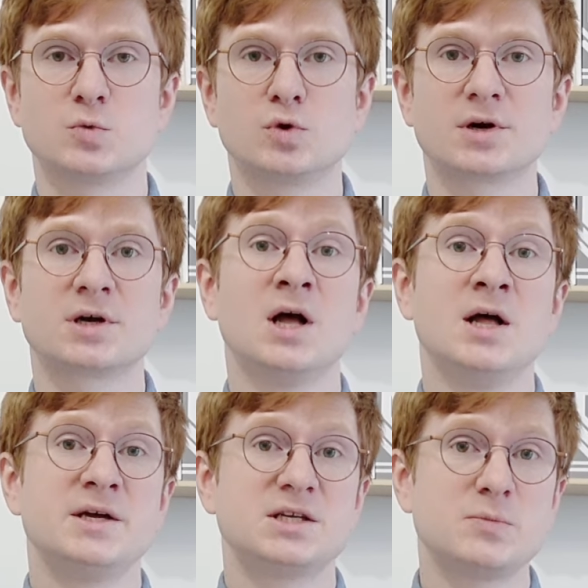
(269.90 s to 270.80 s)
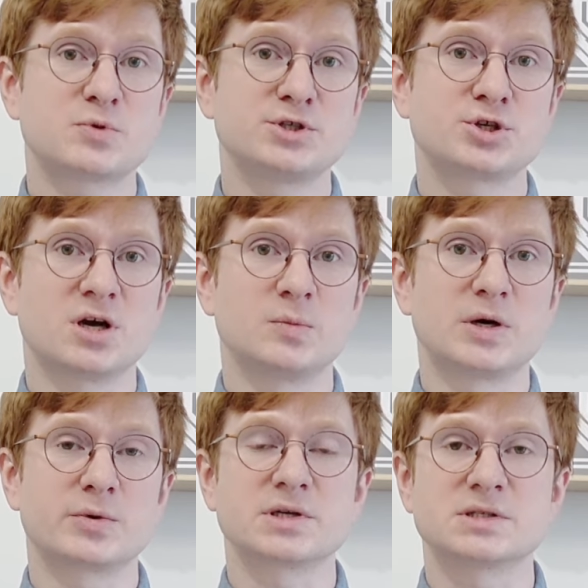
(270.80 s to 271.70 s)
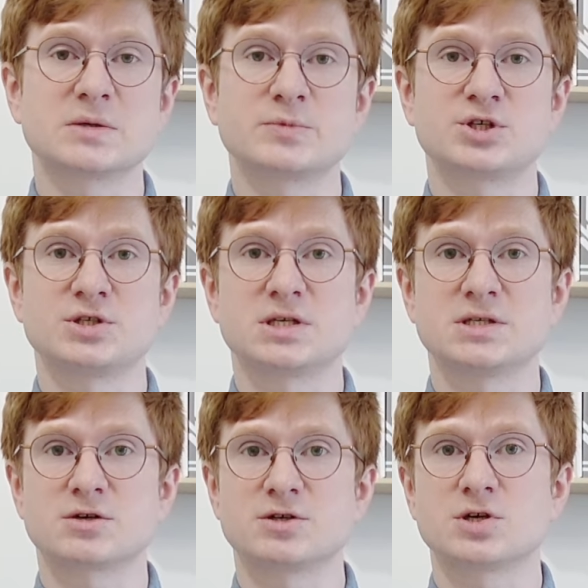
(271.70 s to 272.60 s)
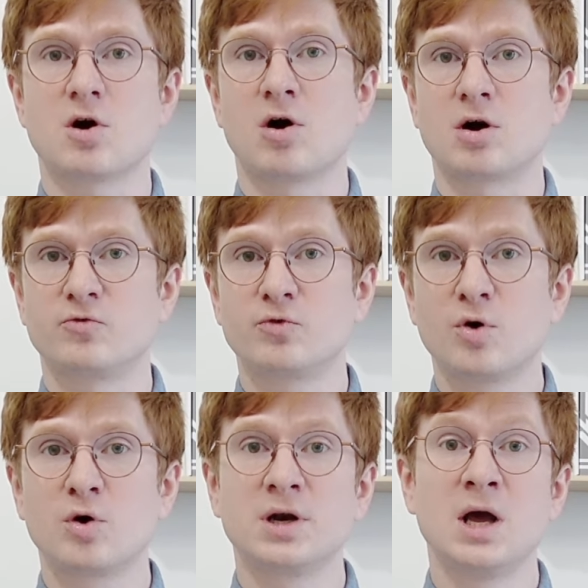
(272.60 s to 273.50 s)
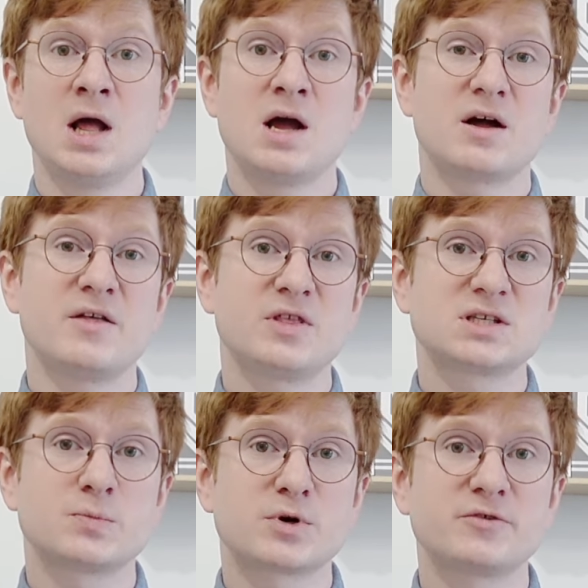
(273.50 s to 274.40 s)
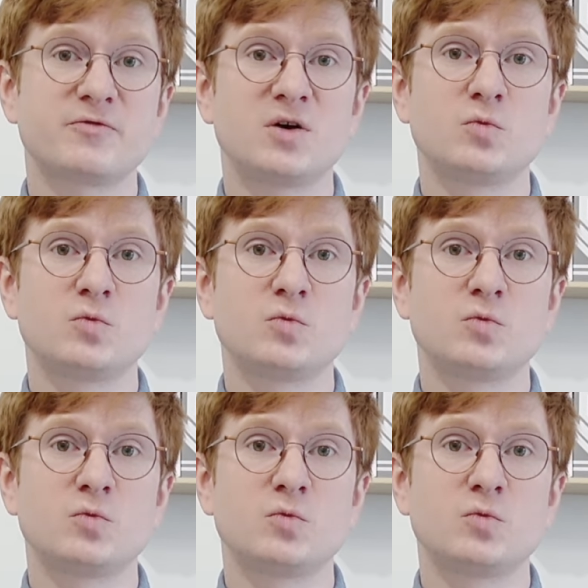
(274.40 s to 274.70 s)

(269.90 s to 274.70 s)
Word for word: work, temperature and power consumption sensors are wrong, and the smart fan